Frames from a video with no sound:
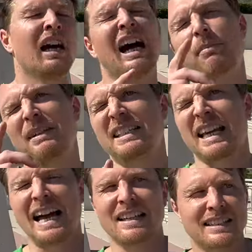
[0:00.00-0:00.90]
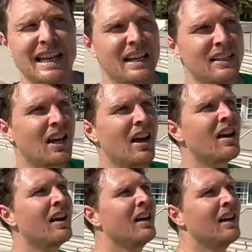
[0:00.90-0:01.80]
I've been into handstands.
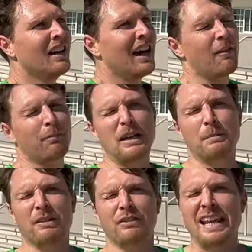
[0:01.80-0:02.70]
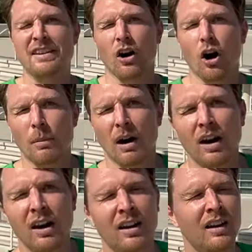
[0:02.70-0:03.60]
I've played a bit of kendama.
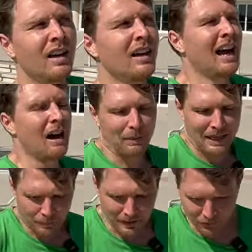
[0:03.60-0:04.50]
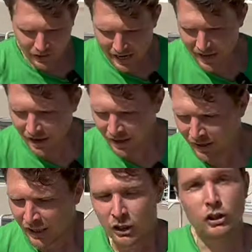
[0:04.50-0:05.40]
I've played a bit of that
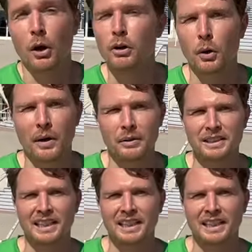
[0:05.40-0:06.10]
yo-yo when I was a